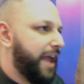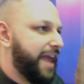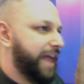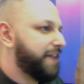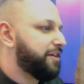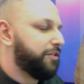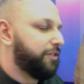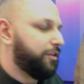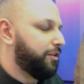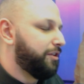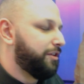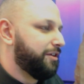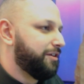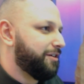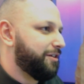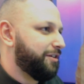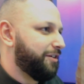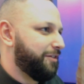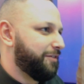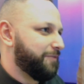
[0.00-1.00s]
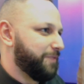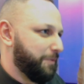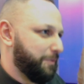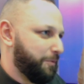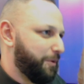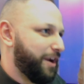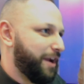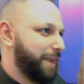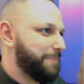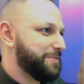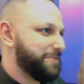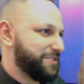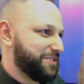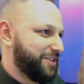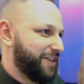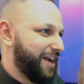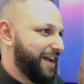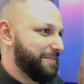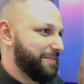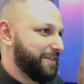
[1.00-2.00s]
angle from what I'm
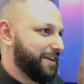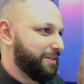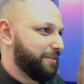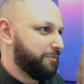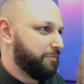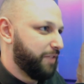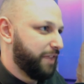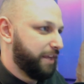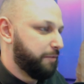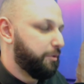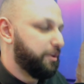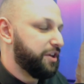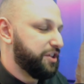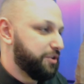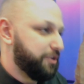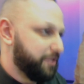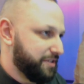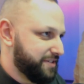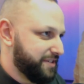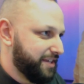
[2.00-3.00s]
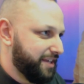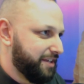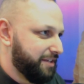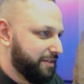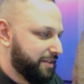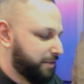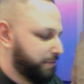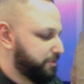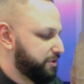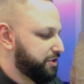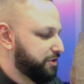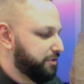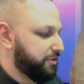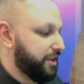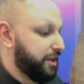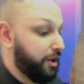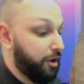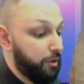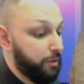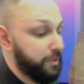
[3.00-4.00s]
describing, like what you're saying. Like when you're
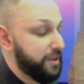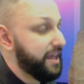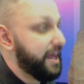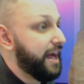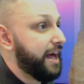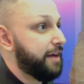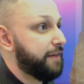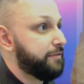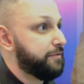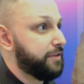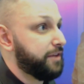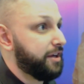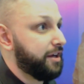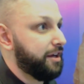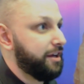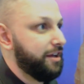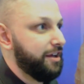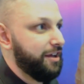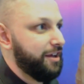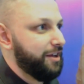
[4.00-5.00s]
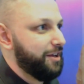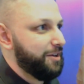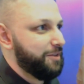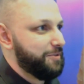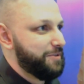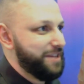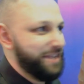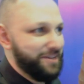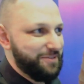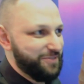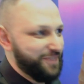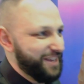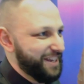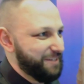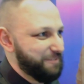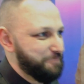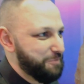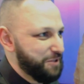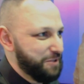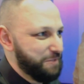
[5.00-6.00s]
like, oh, we have
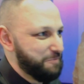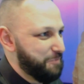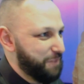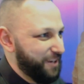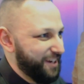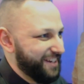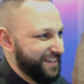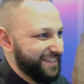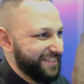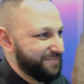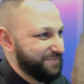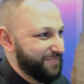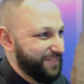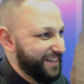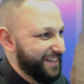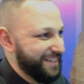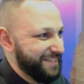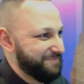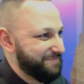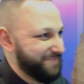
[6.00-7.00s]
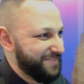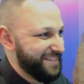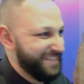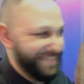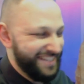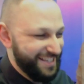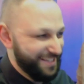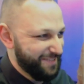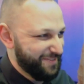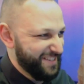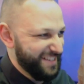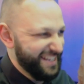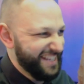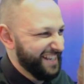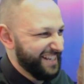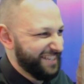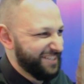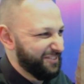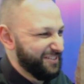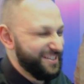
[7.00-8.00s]
like Willy Wonka fucking golden
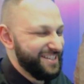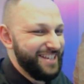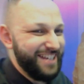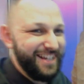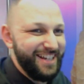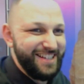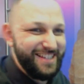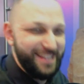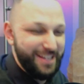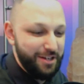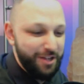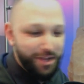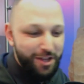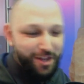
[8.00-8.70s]
tickets, and